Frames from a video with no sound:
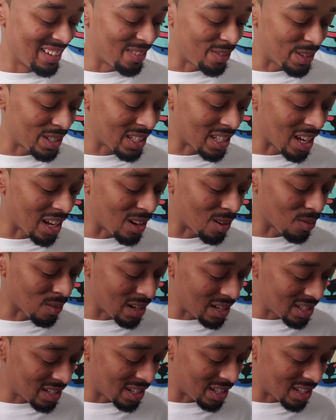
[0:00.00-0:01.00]
We saw
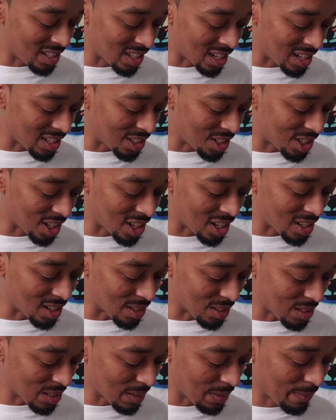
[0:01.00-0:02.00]
Run to the Sun
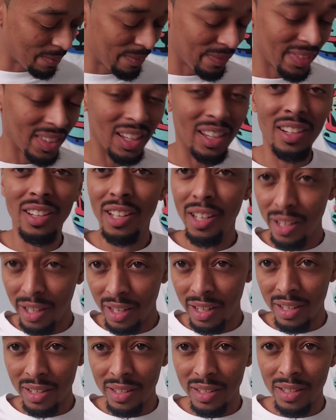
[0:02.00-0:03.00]
shirts and
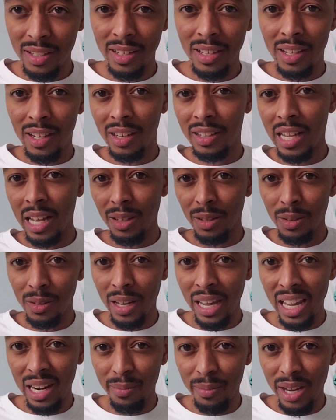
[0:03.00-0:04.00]
hoodies on that
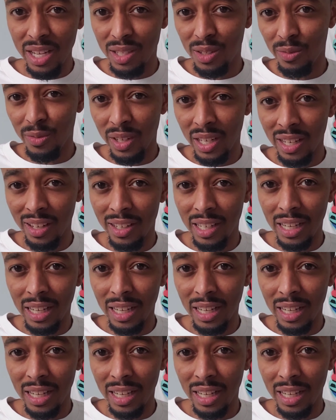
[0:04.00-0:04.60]
little animation video